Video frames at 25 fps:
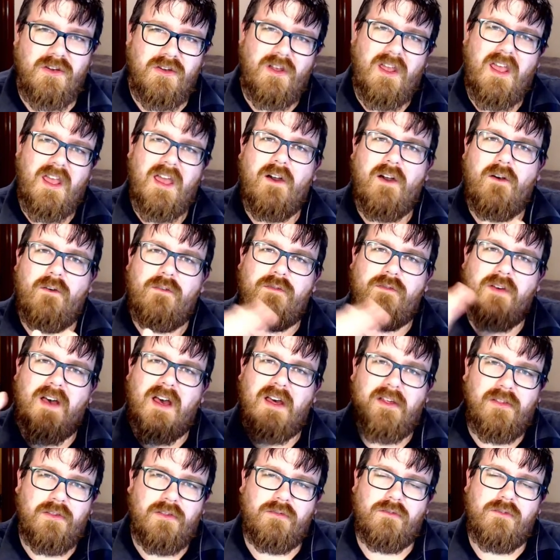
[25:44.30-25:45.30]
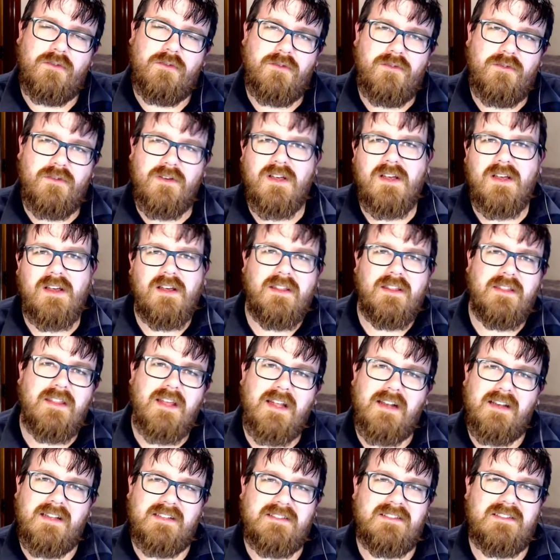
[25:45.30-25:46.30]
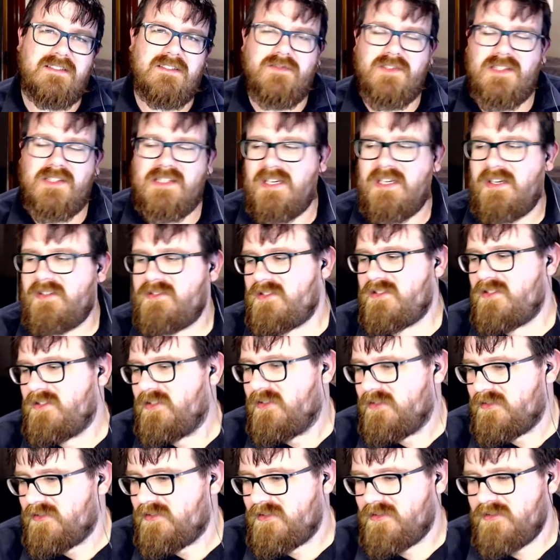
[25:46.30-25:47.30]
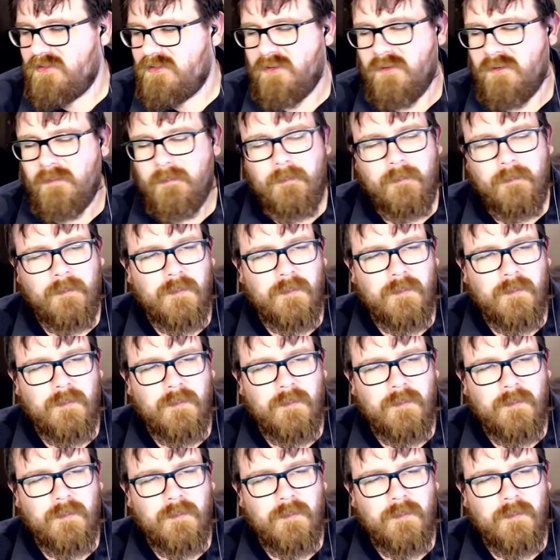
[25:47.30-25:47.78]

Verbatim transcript: how far through that list of a thousand users you're on.